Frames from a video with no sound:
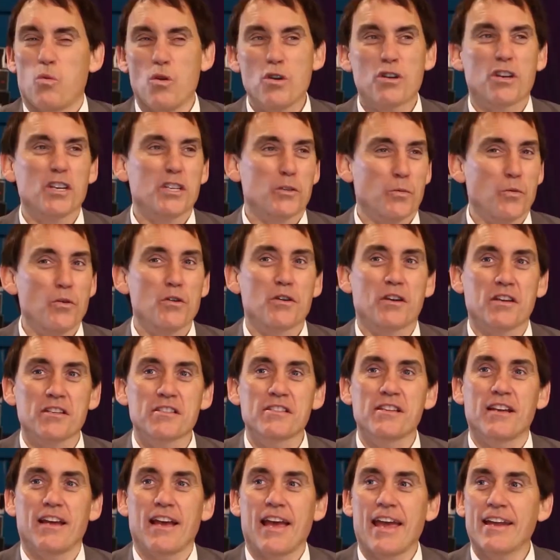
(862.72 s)
Work is work,
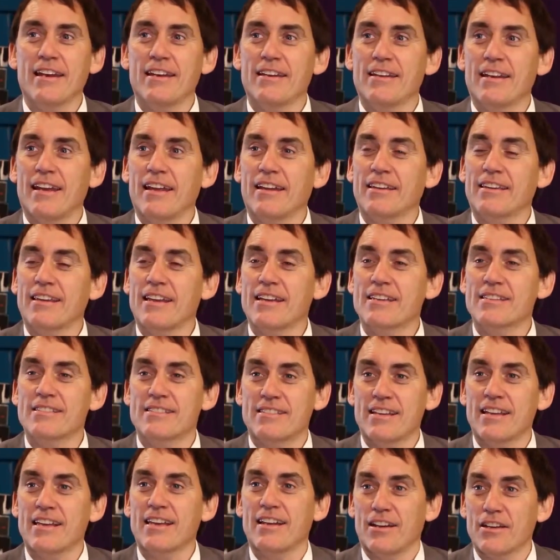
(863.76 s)
isn't it? And
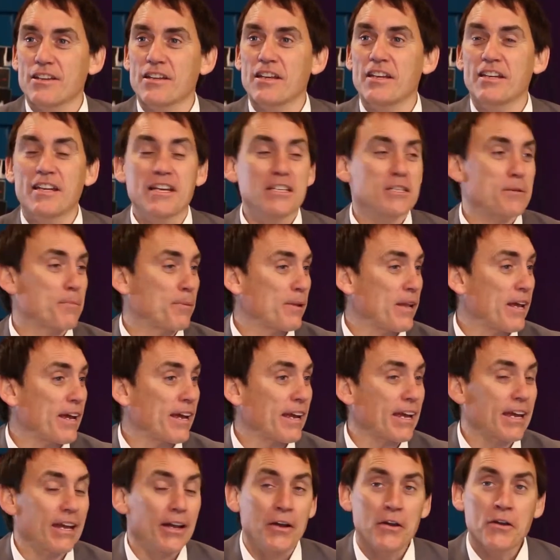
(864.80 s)
it's you need to
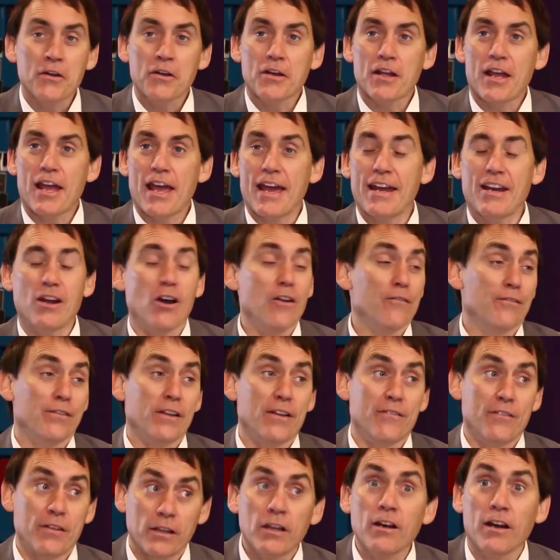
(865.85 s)
play. And
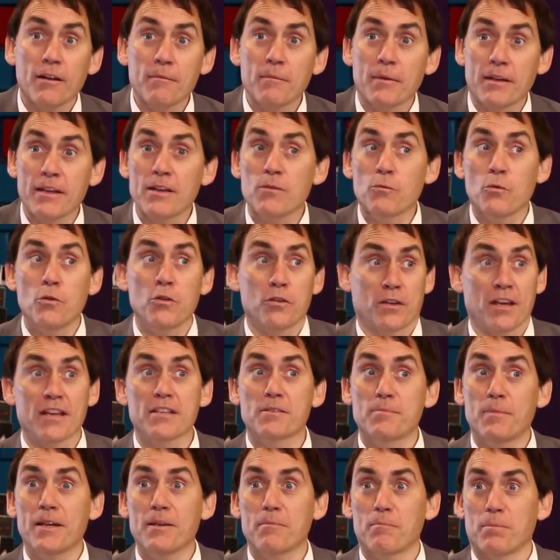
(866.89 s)
hopefully, if you're like me, work
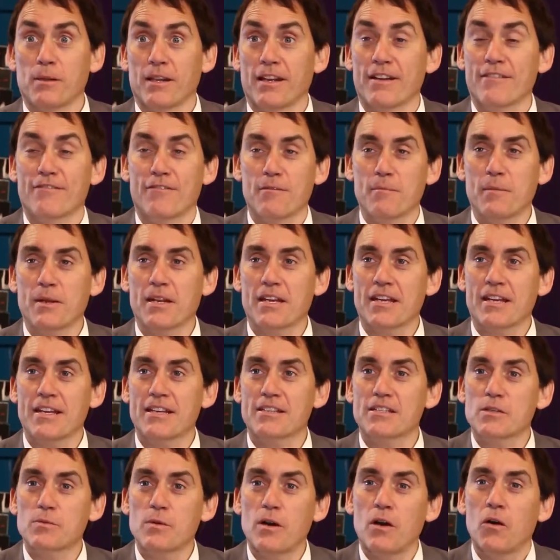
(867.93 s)
has been play for many
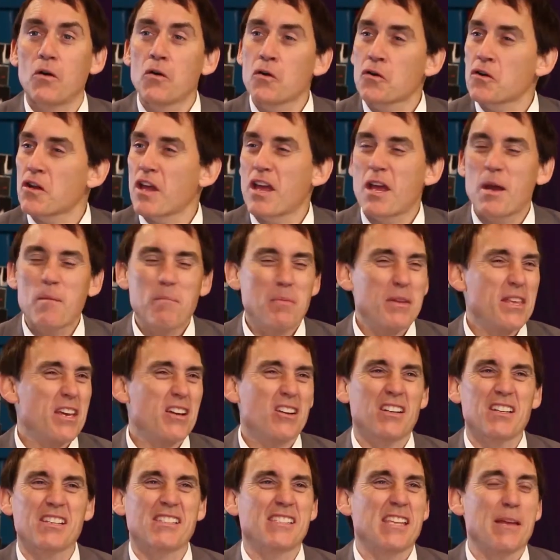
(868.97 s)
years as well. But you've
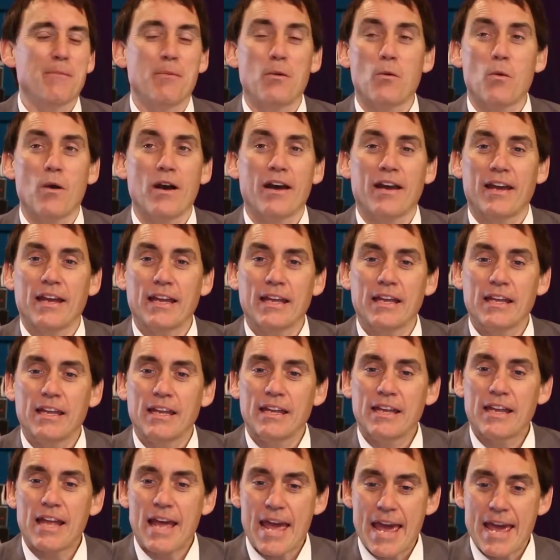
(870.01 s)
got to step away.
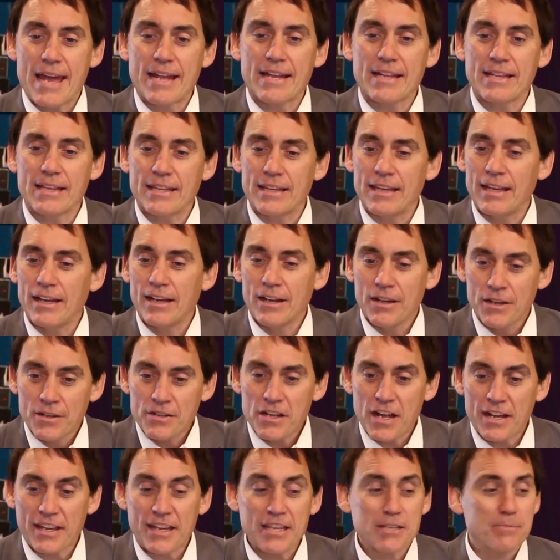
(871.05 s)
And
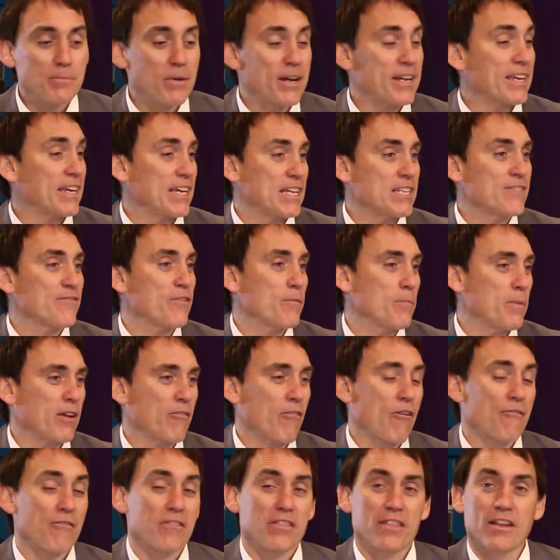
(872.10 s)
I guess my kids for me
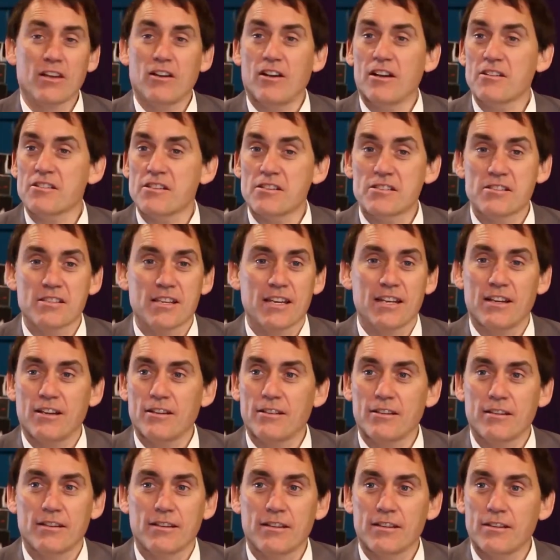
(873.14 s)
are everything.
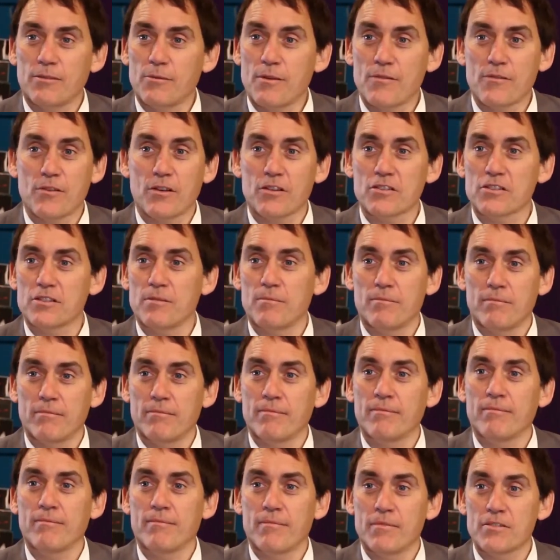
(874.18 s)
We've got some
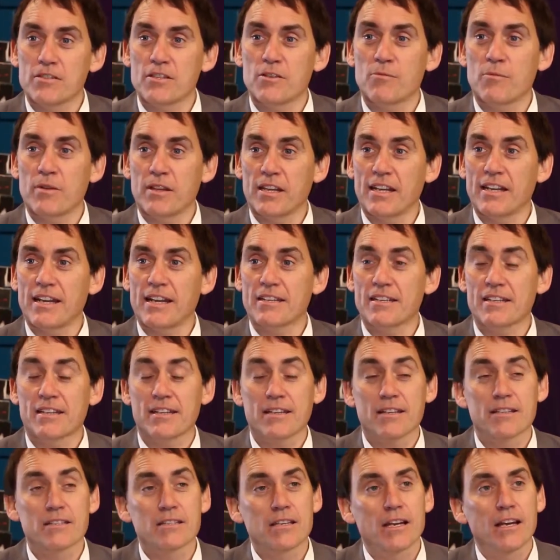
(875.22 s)
really nutty
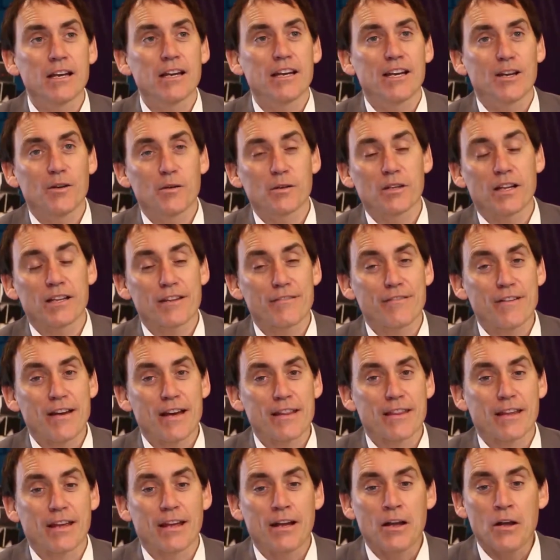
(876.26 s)
kids who are like their
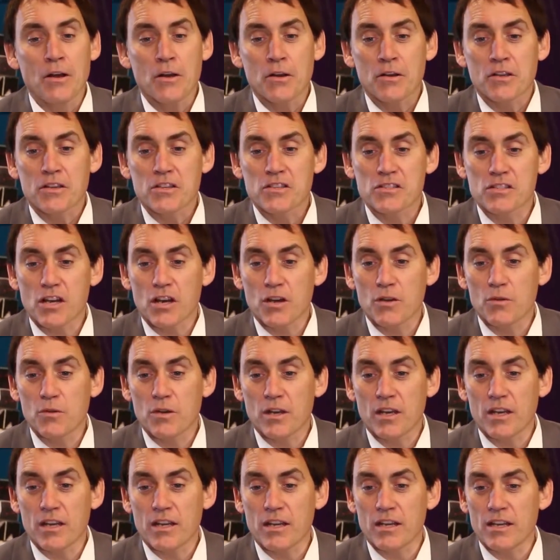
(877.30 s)
father.
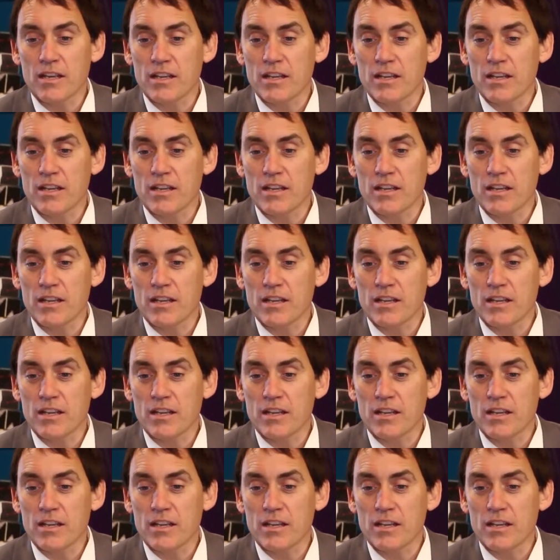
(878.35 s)
So,